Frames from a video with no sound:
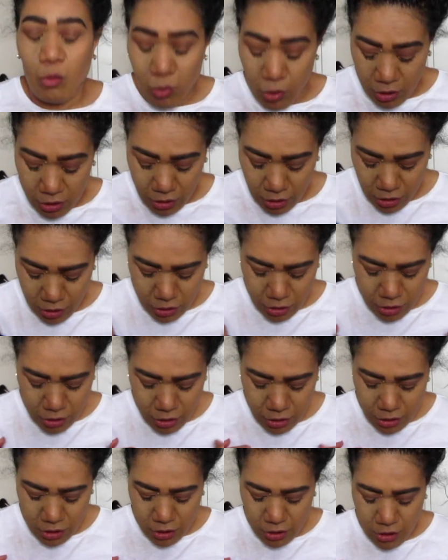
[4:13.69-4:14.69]
were
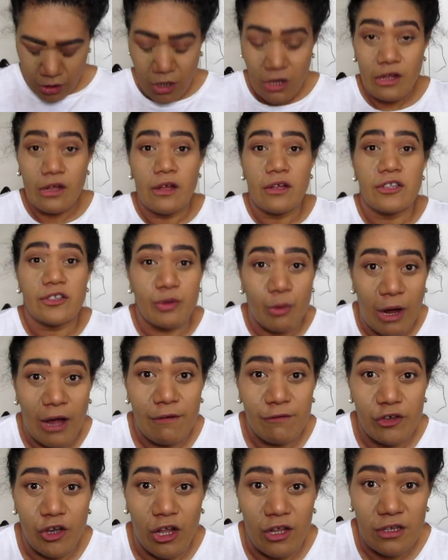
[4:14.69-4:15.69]

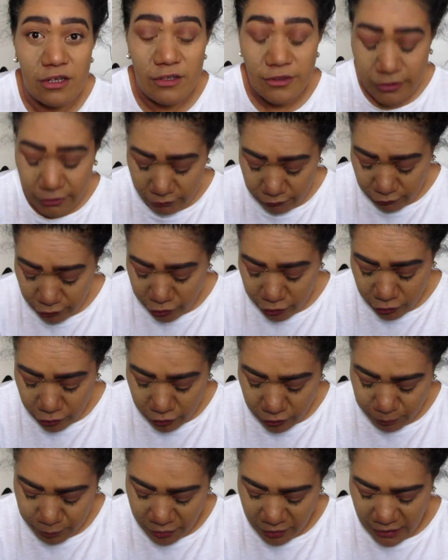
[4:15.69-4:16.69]
$12
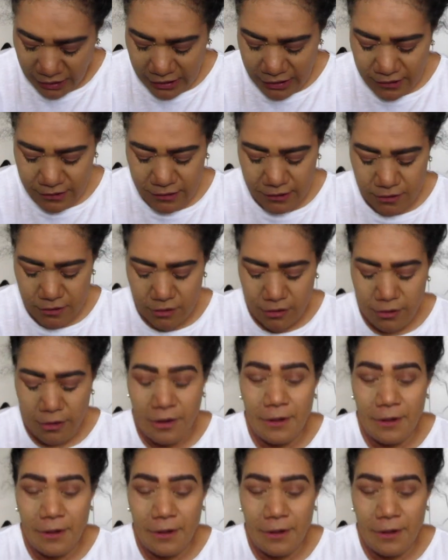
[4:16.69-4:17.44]
original price.